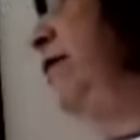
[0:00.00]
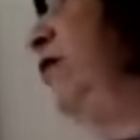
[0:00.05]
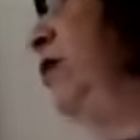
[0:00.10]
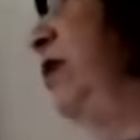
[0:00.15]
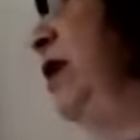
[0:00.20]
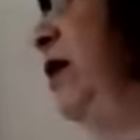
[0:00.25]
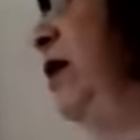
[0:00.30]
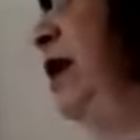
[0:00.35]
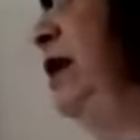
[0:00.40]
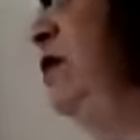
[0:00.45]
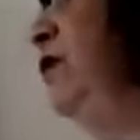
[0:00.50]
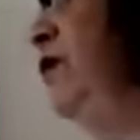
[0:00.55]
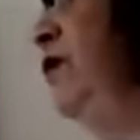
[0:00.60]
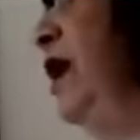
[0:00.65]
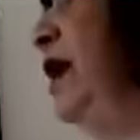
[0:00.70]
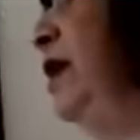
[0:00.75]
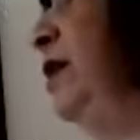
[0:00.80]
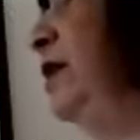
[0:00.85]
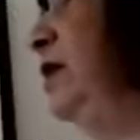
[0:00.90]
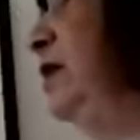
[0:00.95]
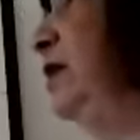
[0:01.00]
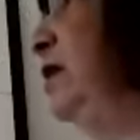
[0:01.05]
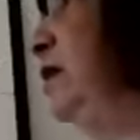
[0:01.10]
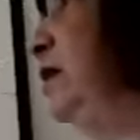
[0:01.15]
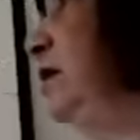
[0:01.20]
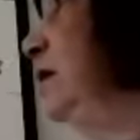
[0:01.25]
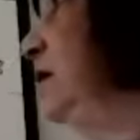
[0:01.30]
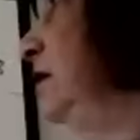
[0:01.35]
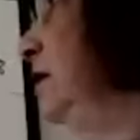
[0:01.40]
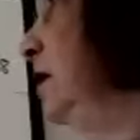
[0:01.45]
Now I divide
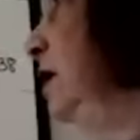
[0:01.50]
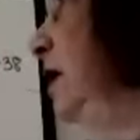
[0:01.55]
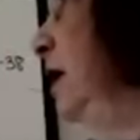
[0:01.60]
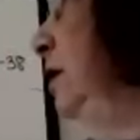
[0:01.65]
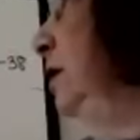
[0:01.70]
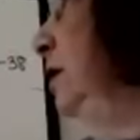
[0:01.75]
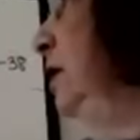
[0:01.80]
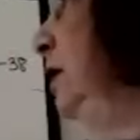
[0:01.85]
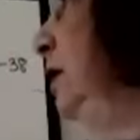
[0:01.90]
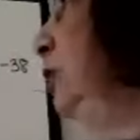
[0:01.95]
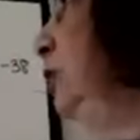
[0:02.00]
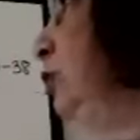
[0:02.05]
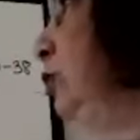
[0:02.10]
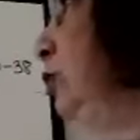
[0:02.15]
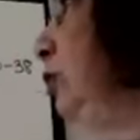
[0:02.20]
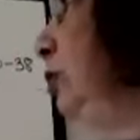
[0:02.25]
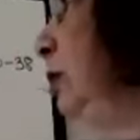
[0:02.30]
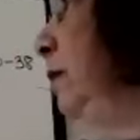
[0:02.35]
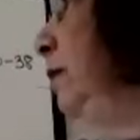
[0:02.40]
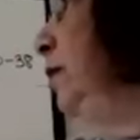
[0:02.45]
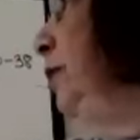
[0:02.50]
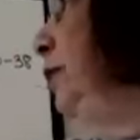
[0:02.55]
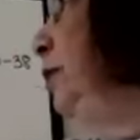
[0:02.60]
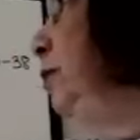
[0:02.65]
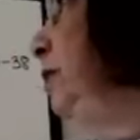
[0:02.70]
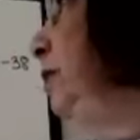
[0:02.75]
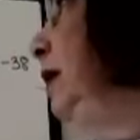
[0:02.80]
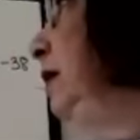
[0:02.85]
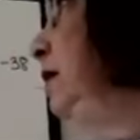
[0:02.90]
this into each term. 3